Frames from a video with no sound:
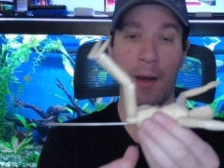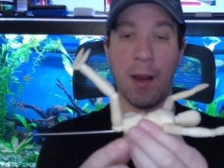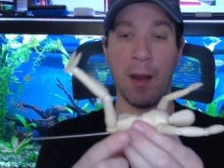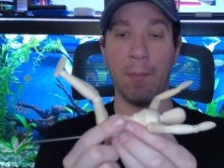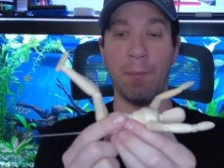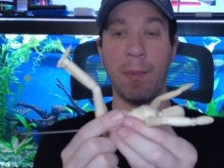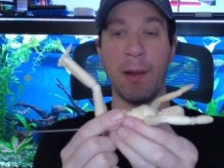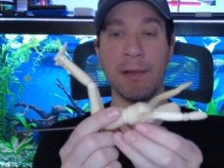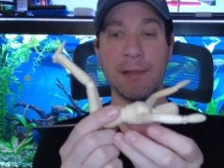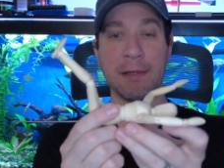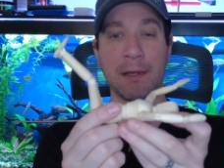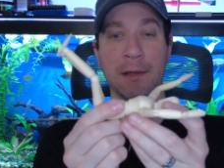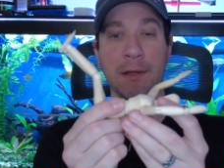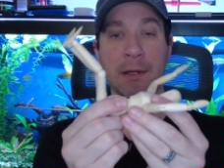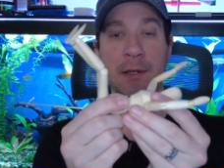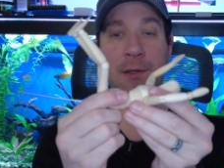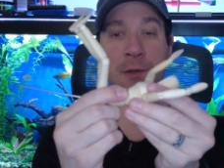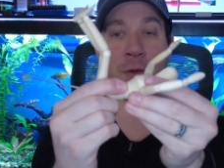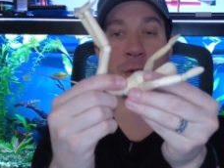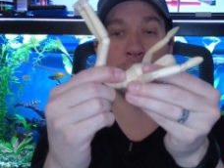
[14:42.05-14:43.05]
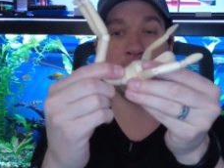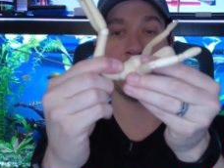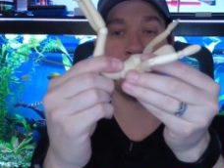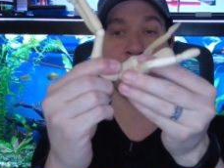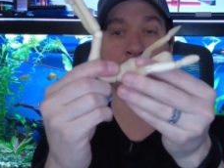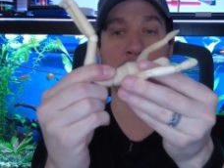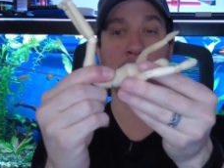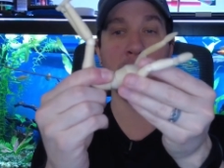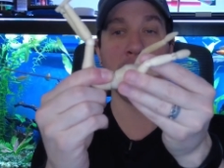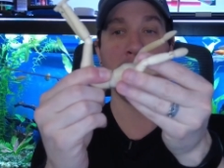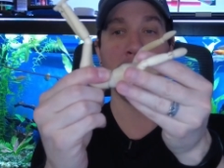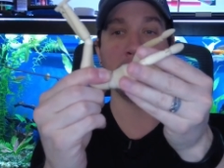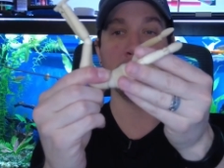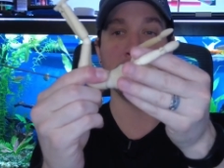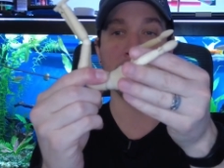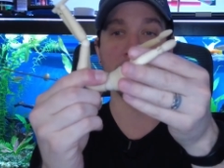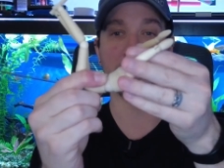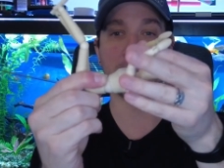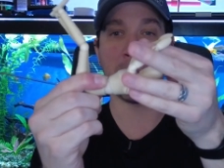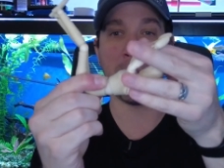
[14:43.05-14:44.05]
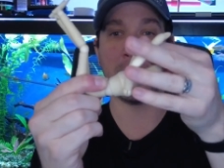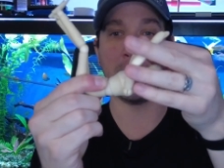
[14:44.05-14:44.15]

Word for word: and basically do this this kind